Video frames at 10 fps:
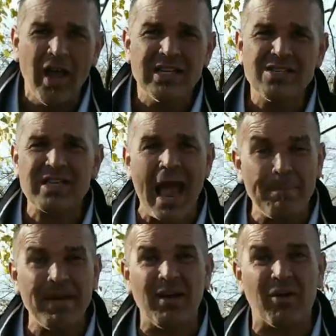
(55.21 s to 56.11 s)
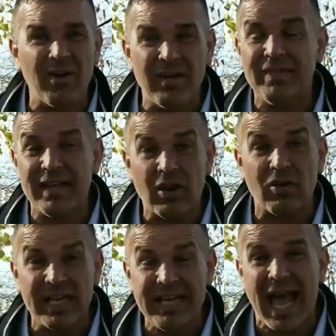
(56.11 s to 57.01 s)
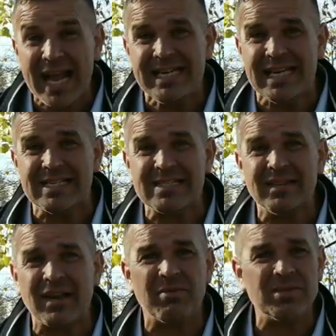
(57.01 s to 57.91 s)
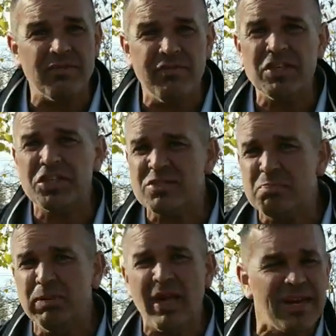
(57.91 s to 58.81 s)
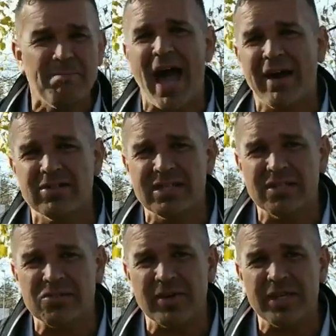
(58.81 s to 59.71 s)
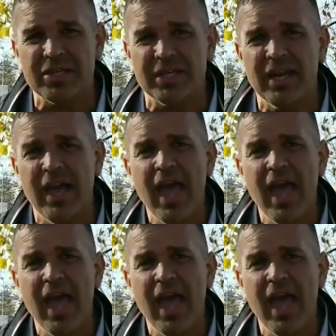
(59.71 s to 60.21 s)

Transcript: This just happened in the early 90s. There was vicious, bloody battles in this region.